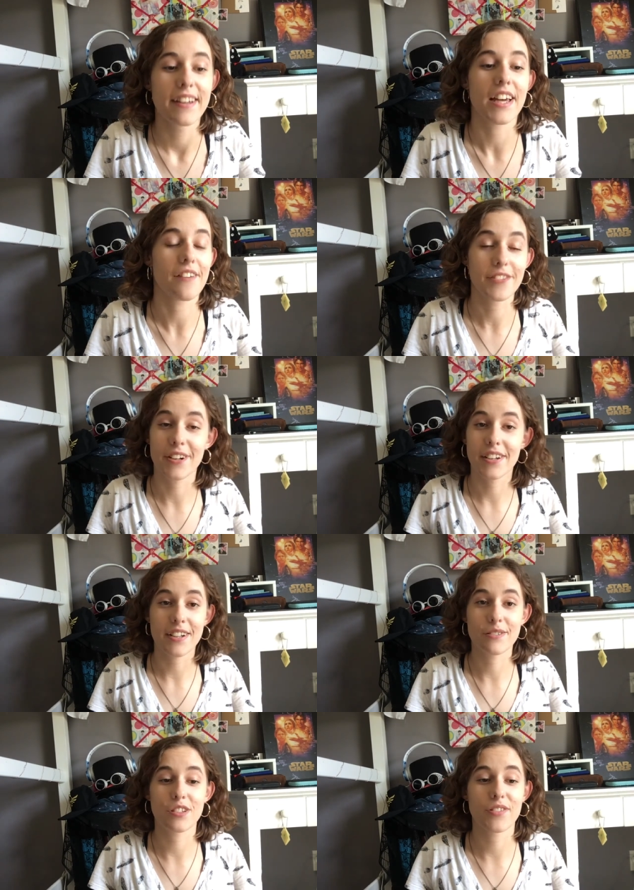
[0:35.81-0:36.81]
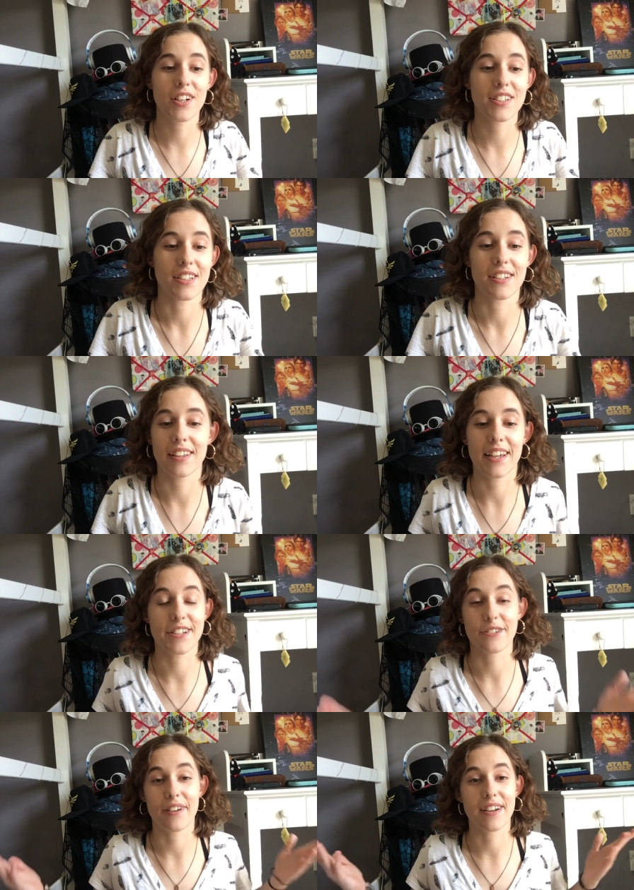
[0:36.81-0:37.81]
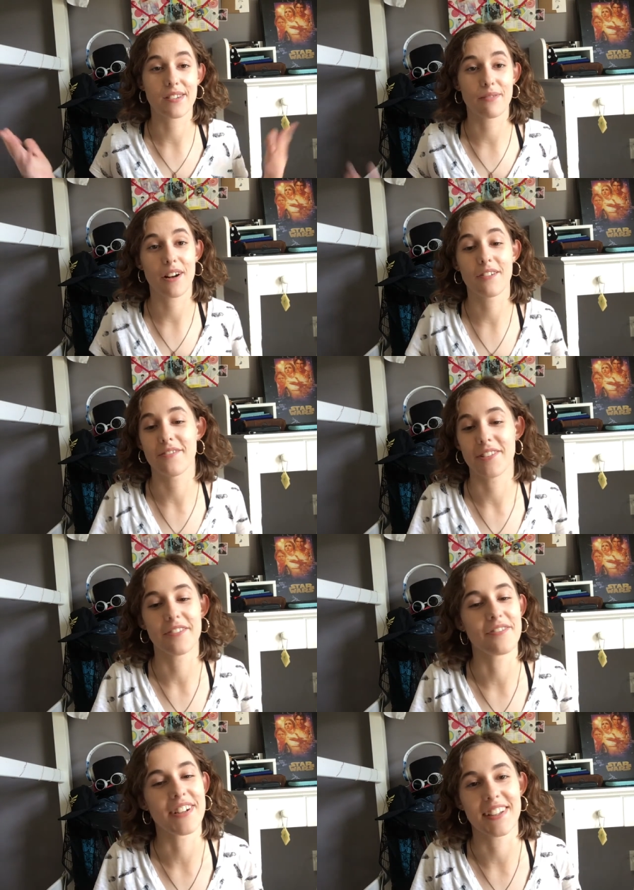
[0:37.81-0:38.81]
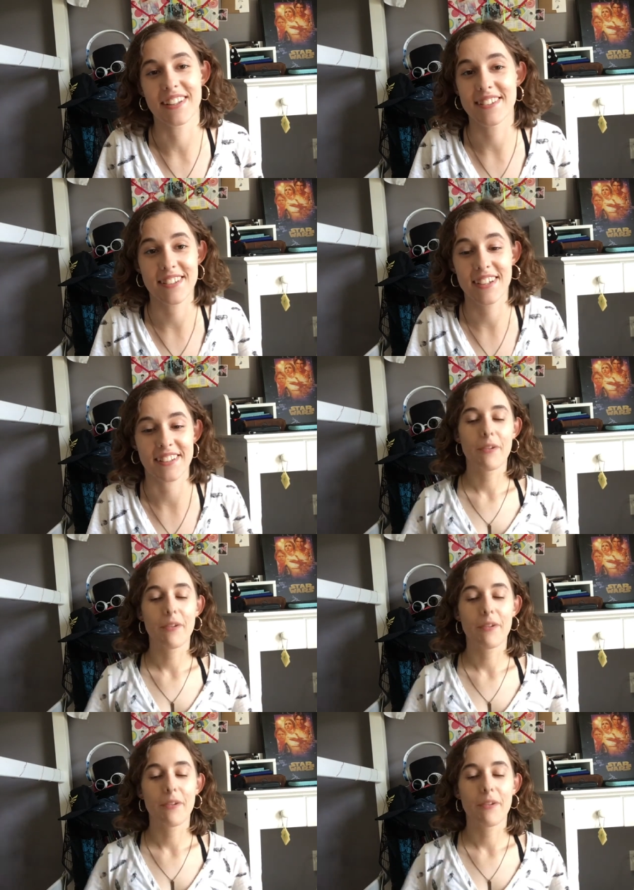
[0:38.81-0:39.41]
If you're an extrovert and you like to write as well, feel free to listen in.